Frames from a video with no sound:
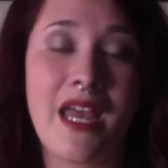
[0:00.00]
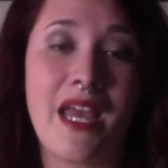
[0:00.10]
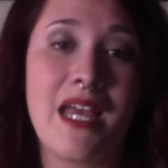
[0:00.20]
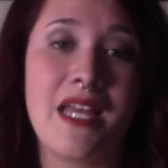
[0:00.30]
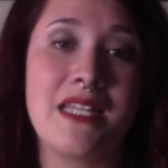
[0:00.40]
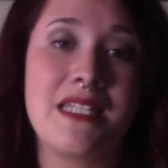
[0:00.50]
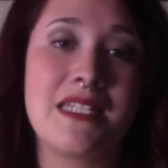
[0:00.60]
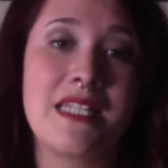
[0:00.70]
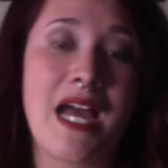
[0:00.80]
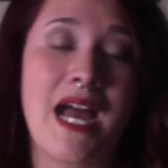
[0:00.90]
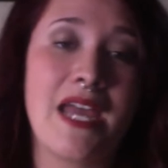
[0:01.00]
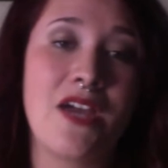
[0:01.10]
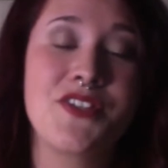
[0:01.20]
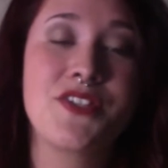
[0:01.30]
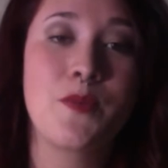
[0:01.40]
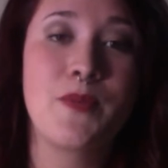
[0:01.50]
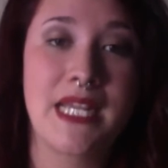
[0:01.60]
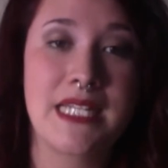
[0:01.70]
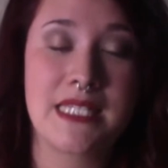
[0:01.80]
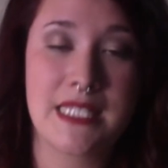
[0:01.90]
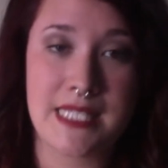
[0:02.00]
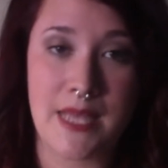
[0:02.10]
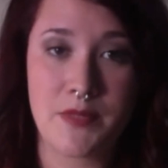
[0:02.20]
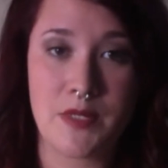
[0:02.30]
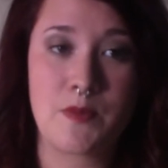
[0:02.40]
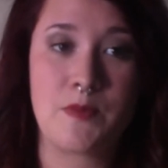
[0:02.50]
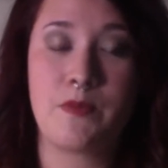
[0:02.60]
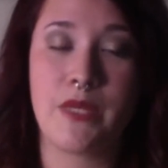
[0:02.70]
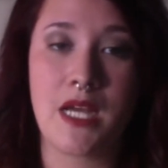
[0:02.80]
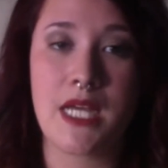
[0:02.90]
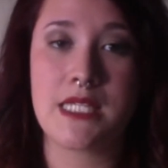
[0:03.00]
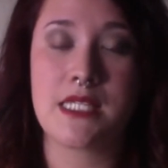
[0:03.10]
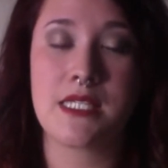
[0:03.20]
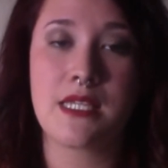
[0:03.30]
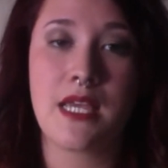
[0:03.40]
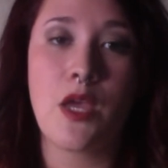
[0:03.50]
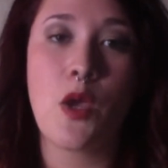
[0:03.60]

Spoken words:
And I also picked the septum because